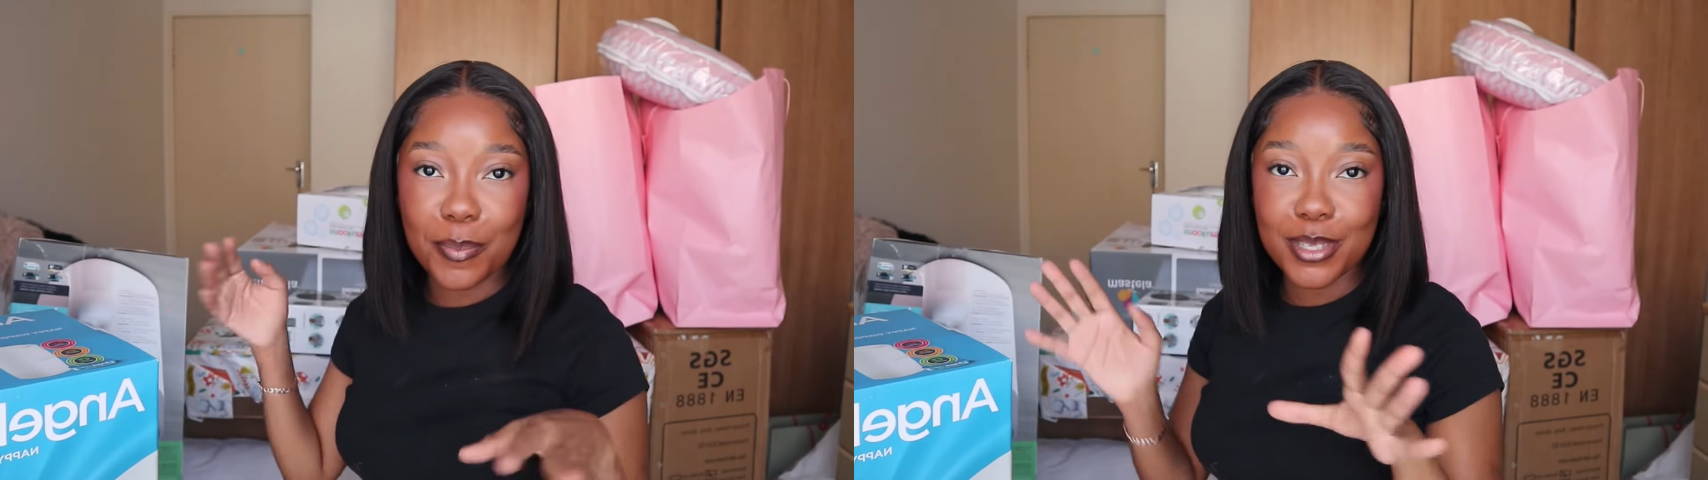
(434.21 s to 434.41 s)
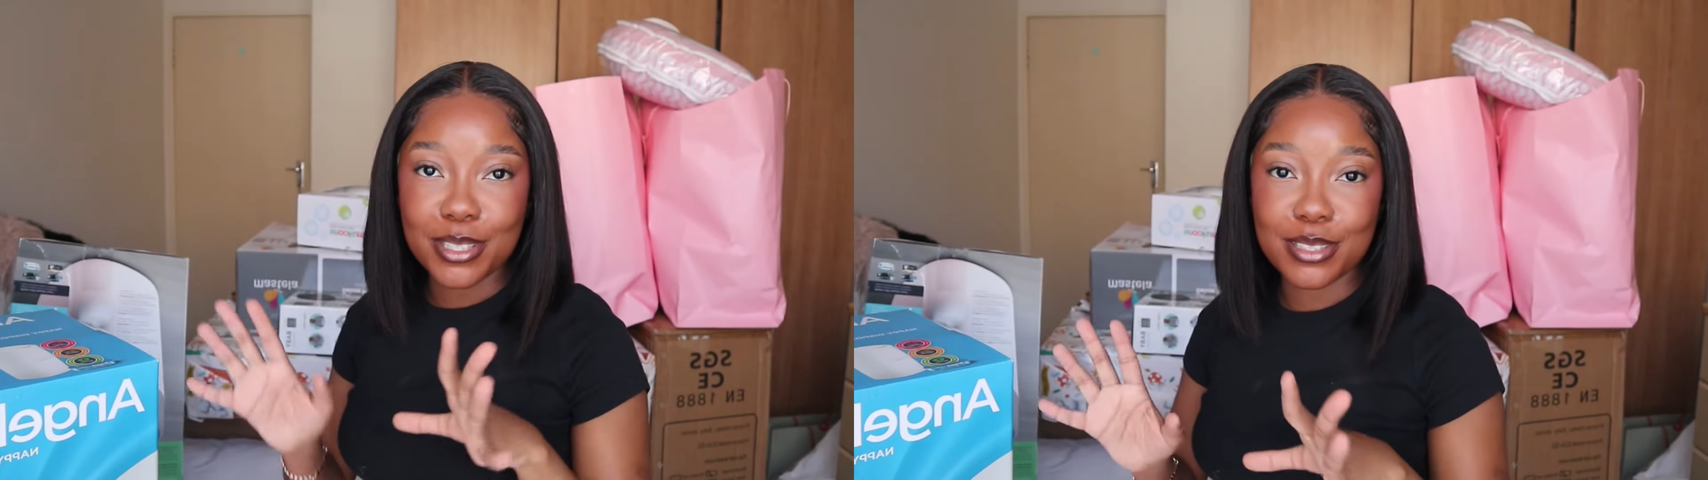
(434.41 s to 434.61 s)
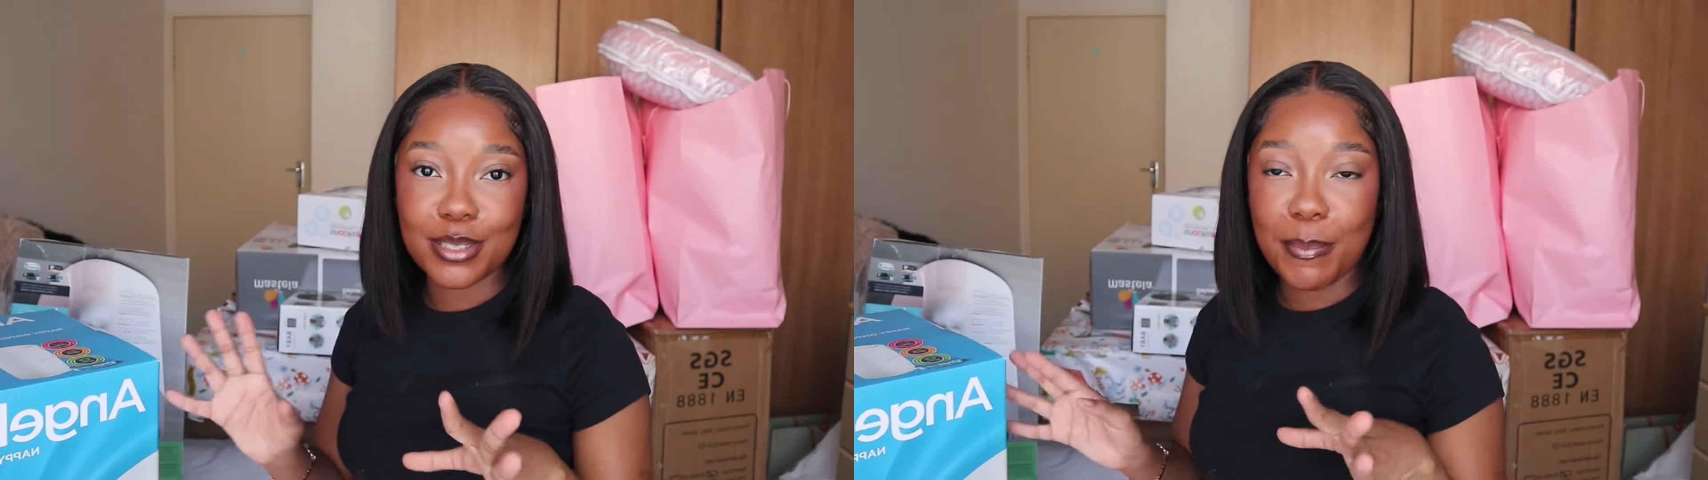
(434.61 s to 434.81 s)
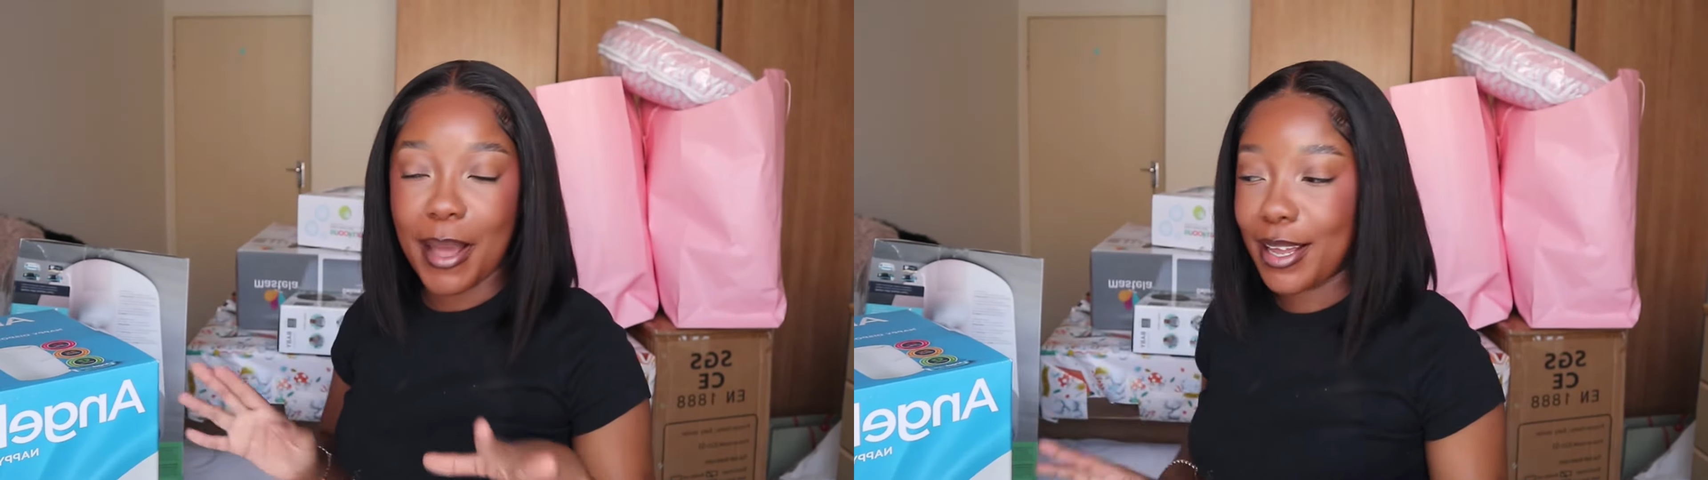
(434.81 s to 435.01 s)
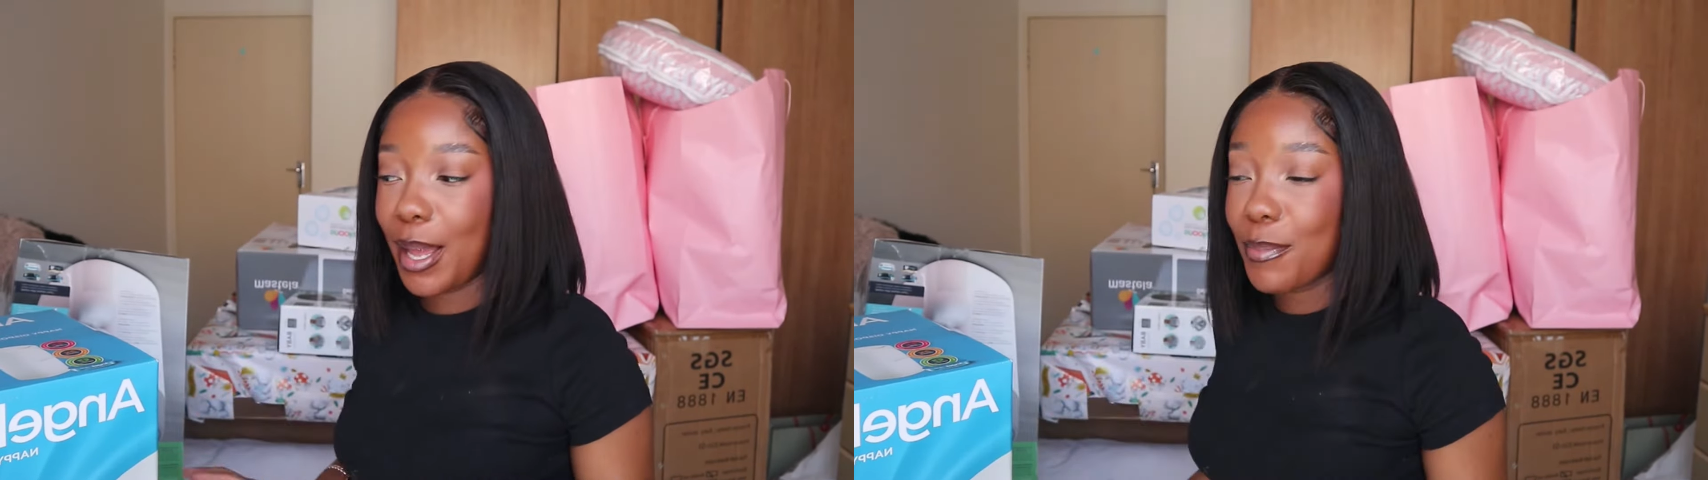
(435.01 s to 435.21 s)
because
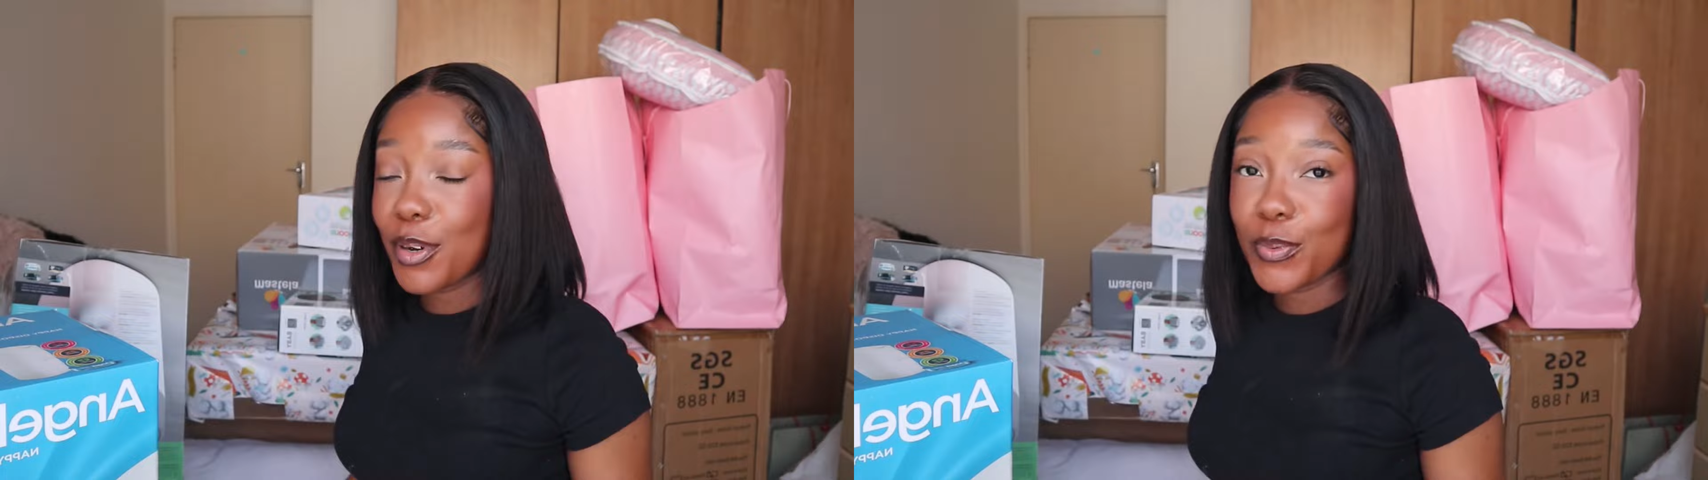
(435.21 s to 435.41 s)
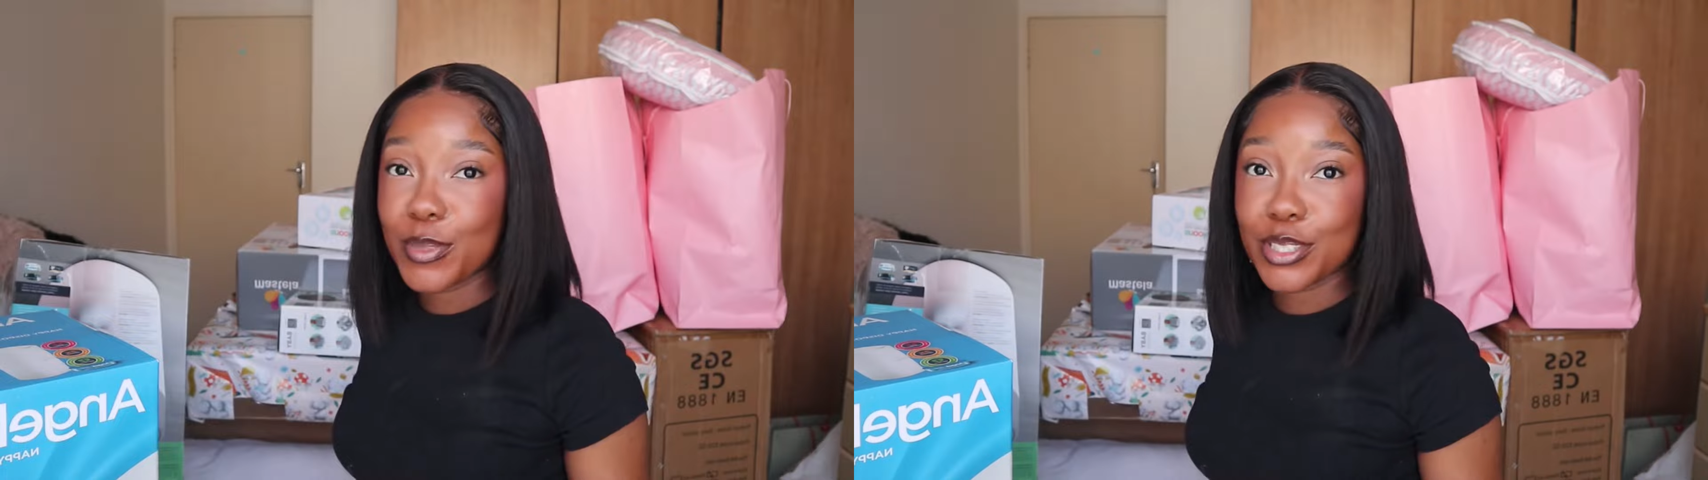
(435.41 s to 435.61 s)
my camera